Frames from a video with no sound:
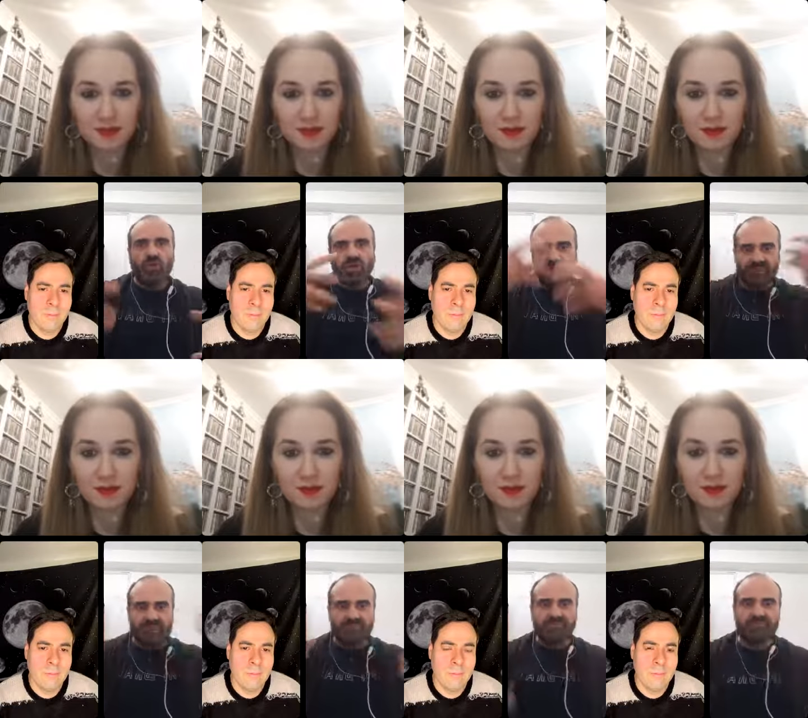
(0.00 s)
Speaker 1: work and
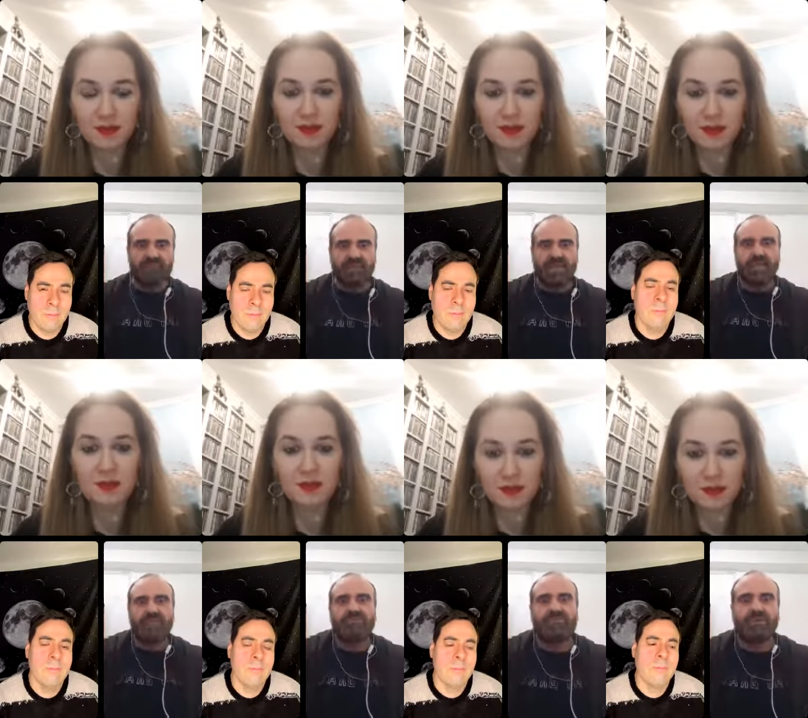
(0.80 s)
their
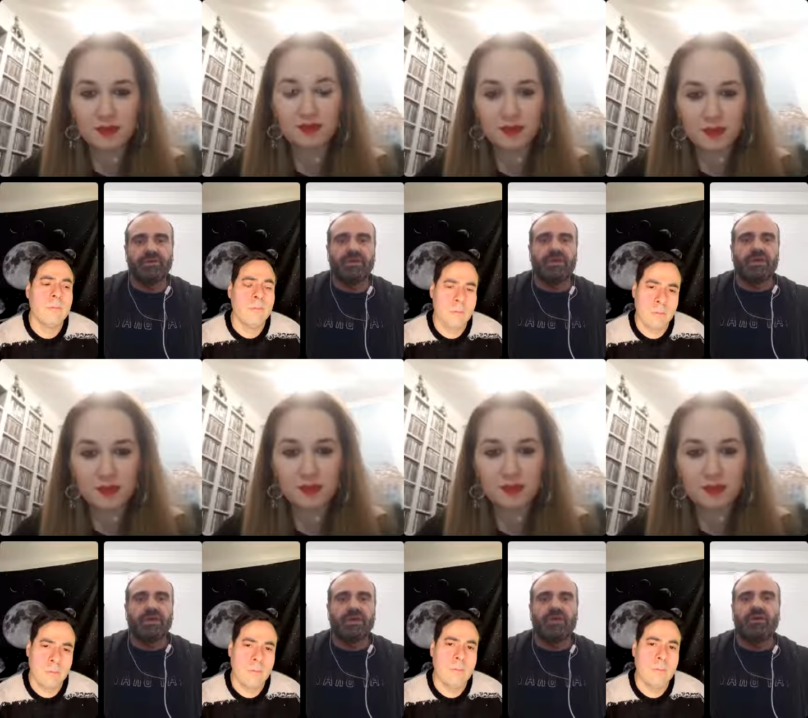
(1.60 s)
talent.
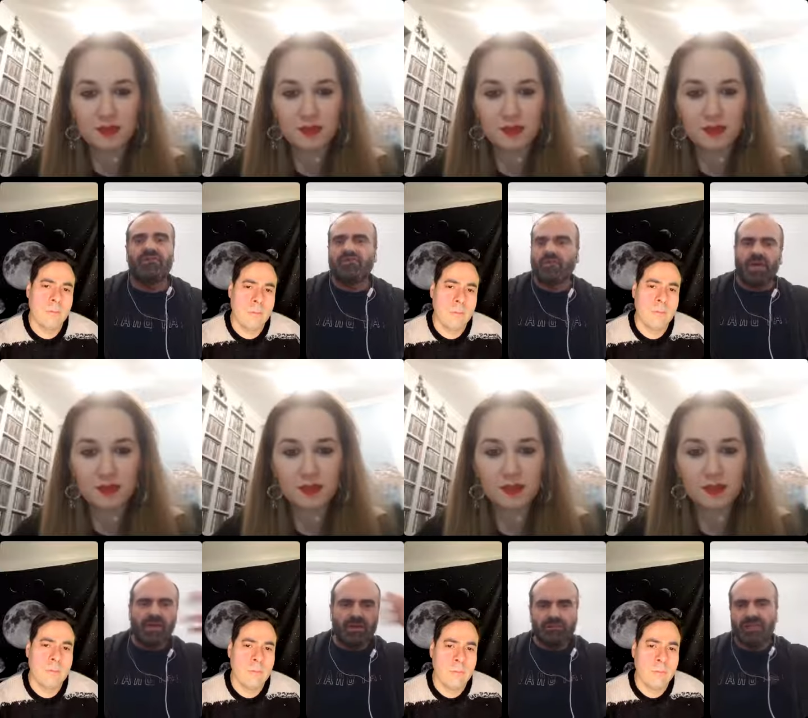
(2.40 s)
Uh, for
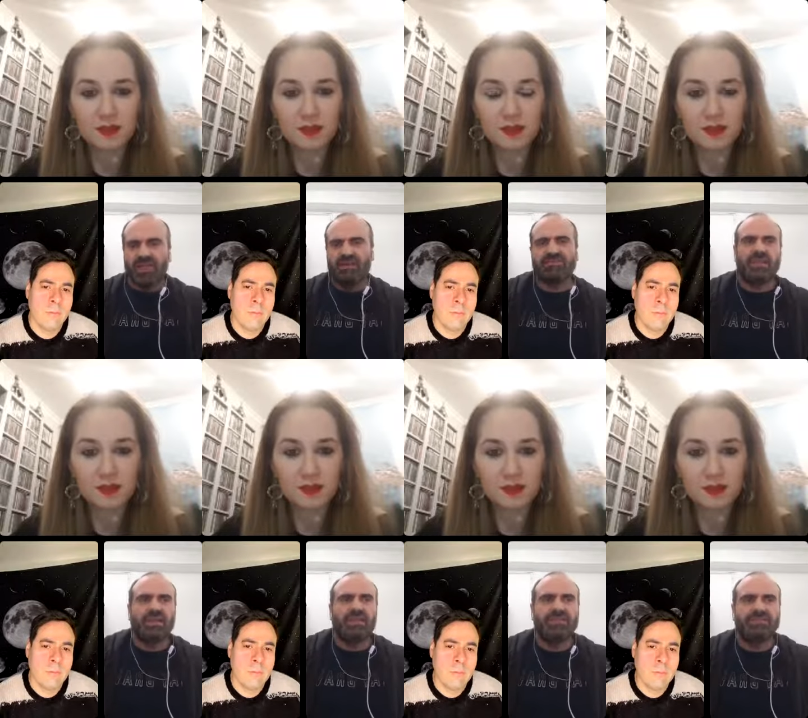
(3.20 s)
hair
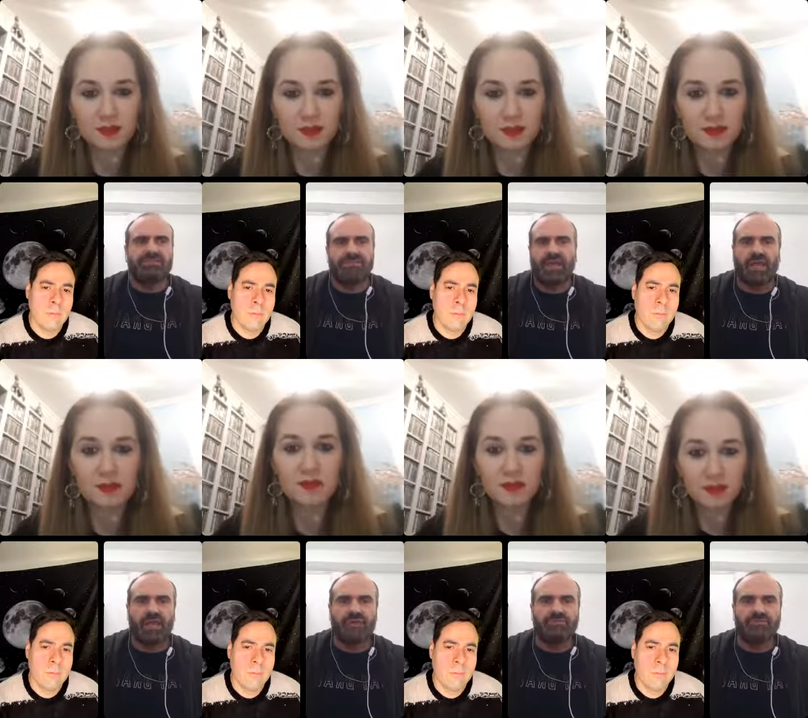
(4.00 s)
hairstylists
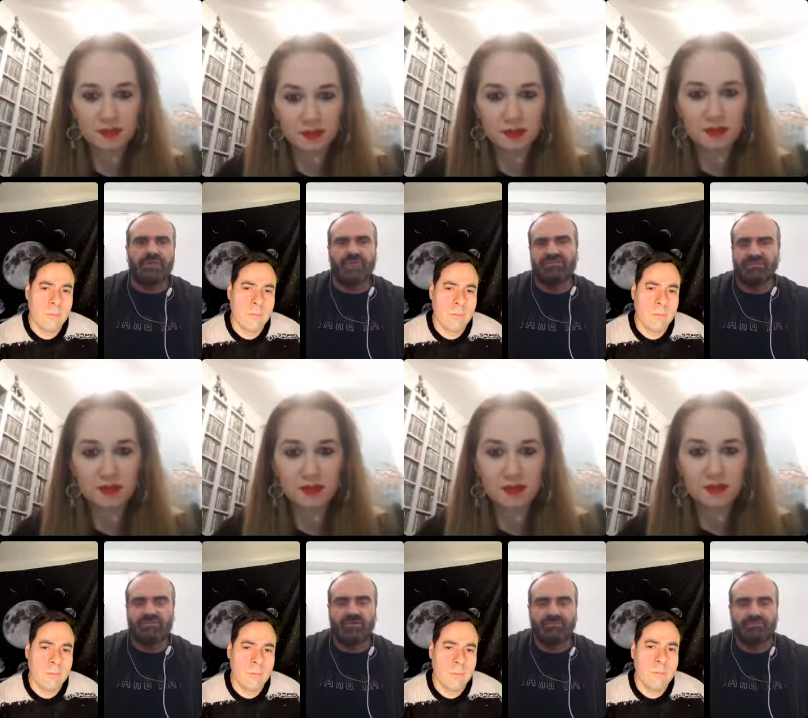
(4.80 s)
and etc.
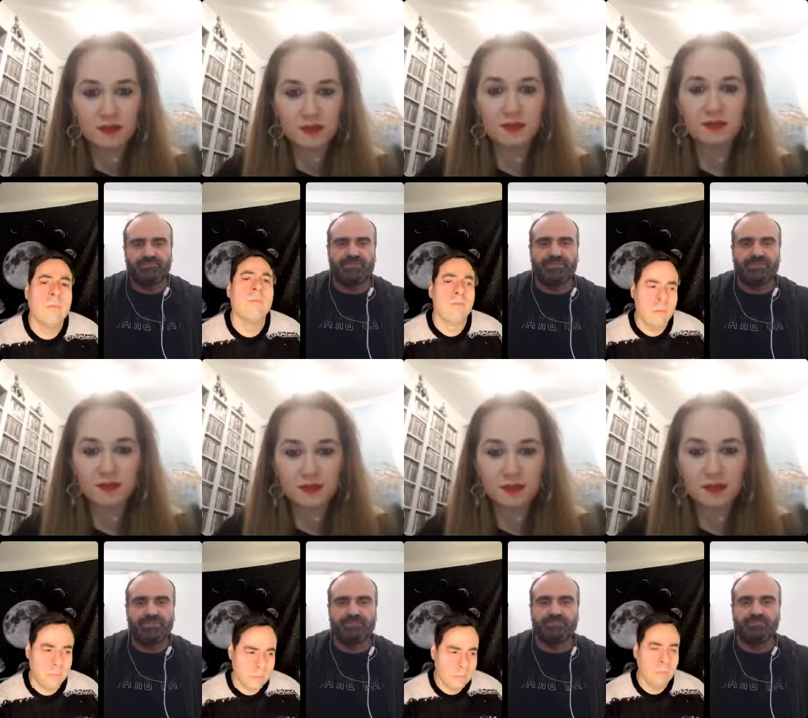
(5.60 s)

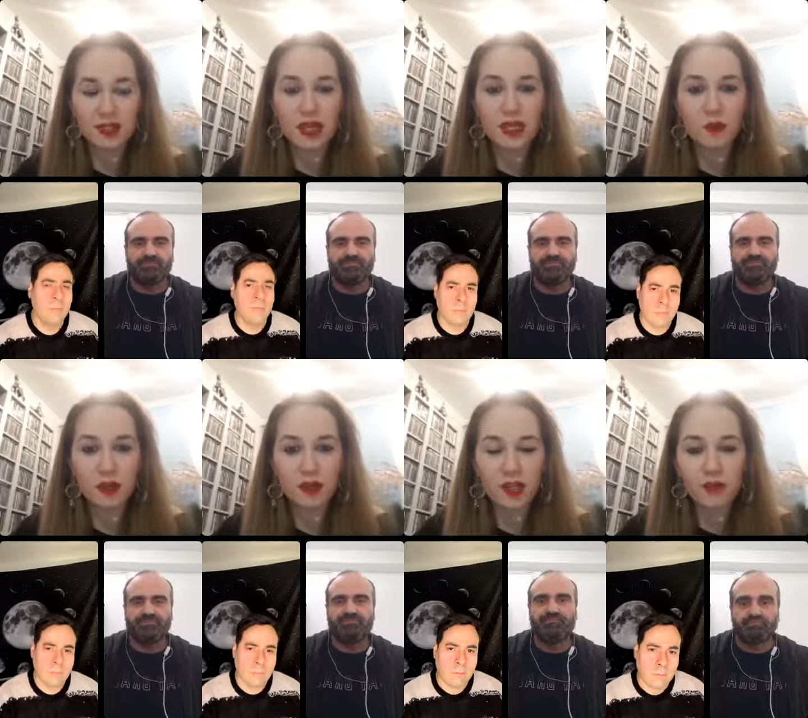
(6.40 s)
Speaker 2: Mm-hmm. And
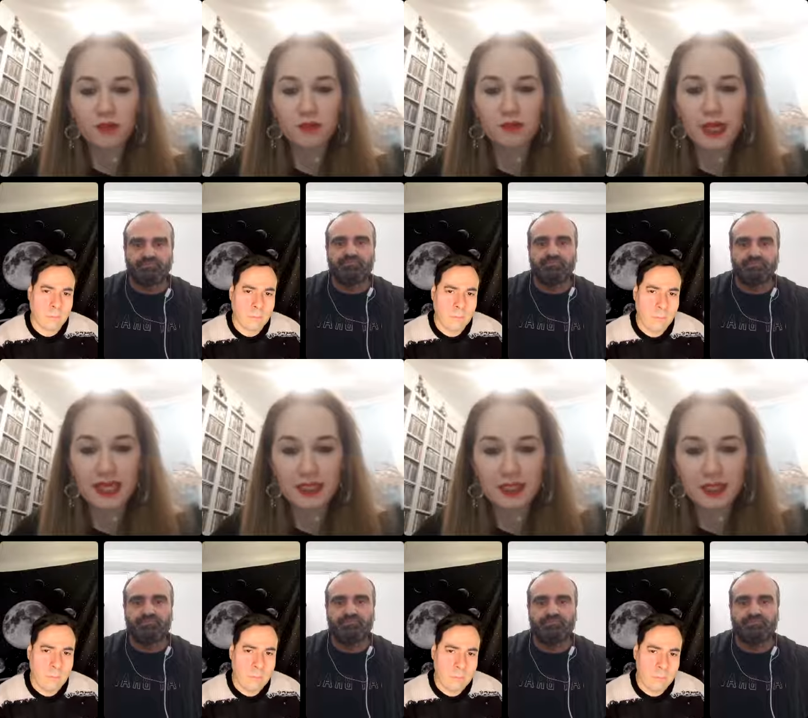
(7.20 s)
where are you
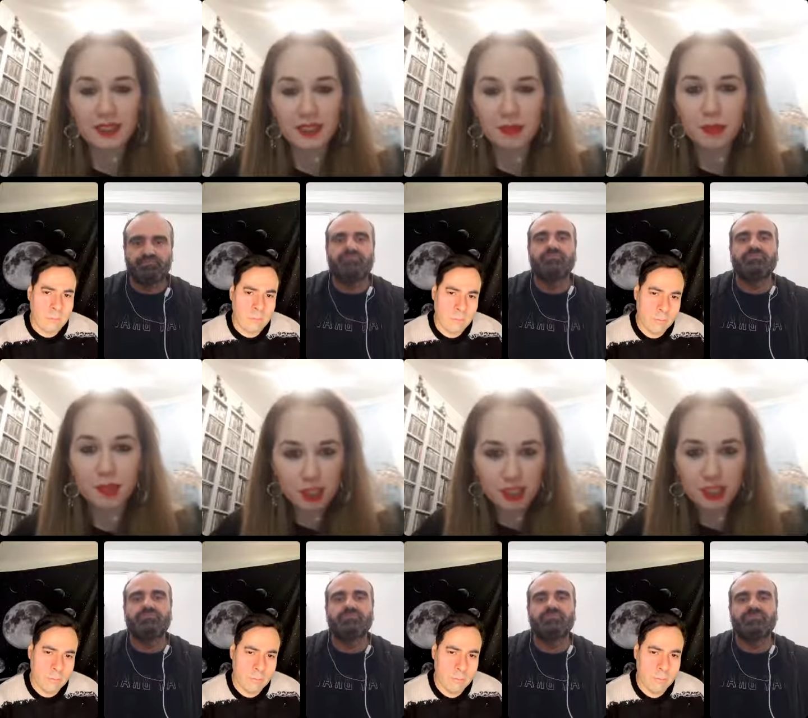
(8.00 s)
based in
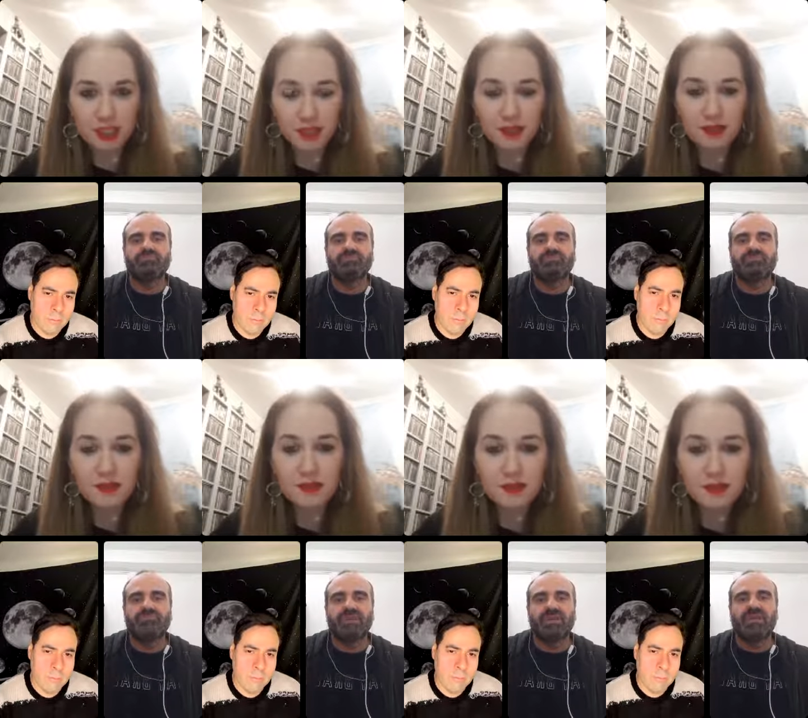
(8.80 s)
Pristina?
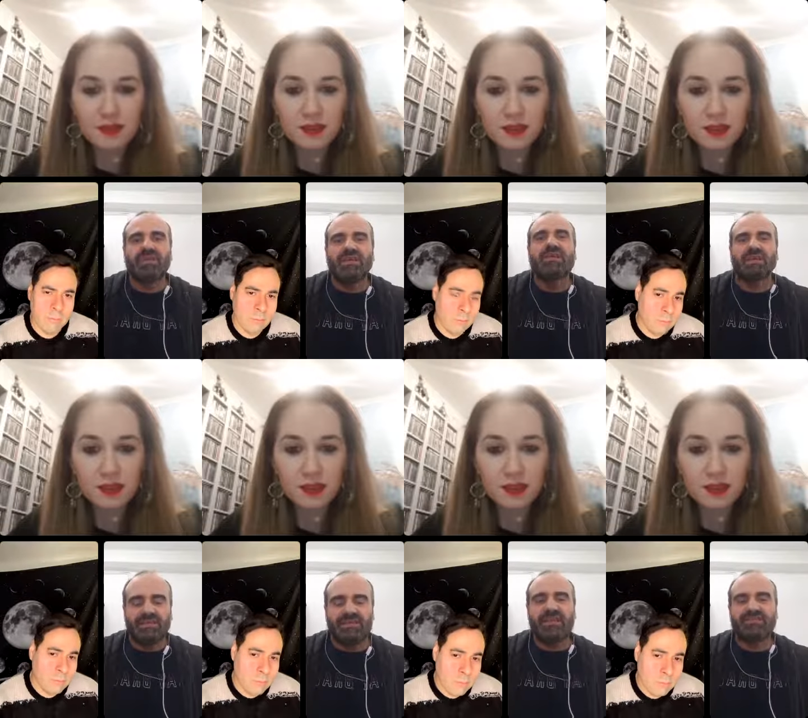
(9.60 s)

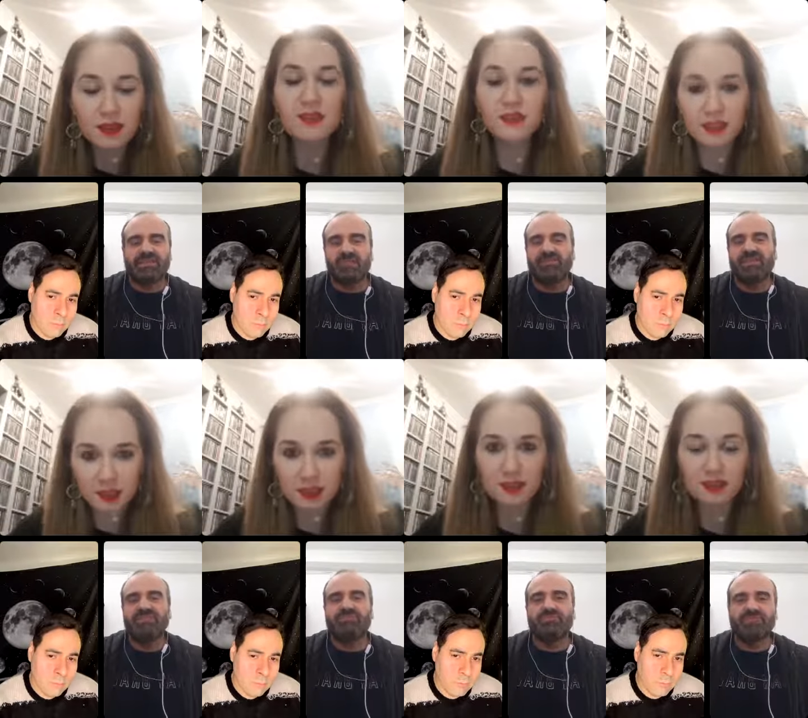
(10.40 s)
Speaker 1: Yes, I'm
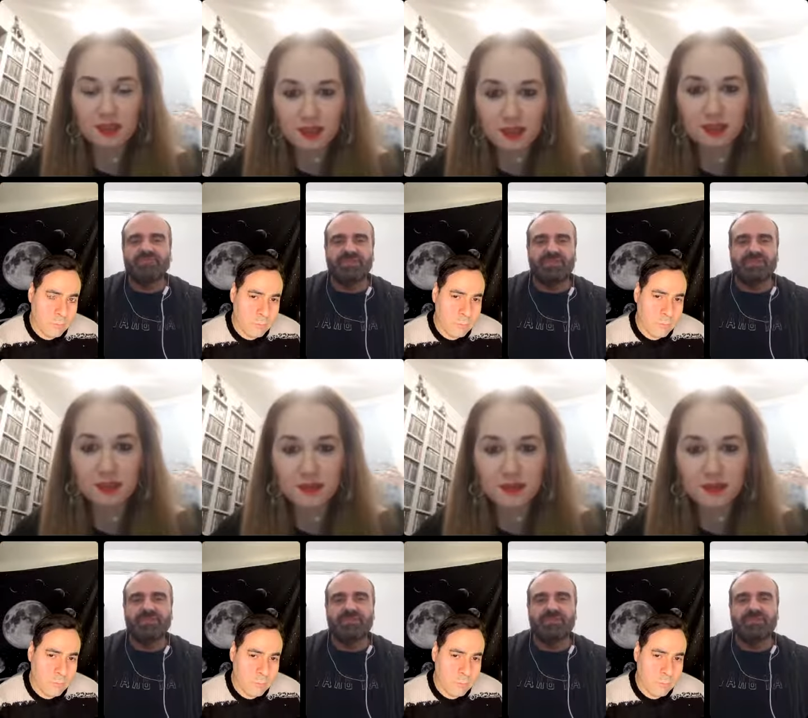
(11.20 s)
based in Pristina,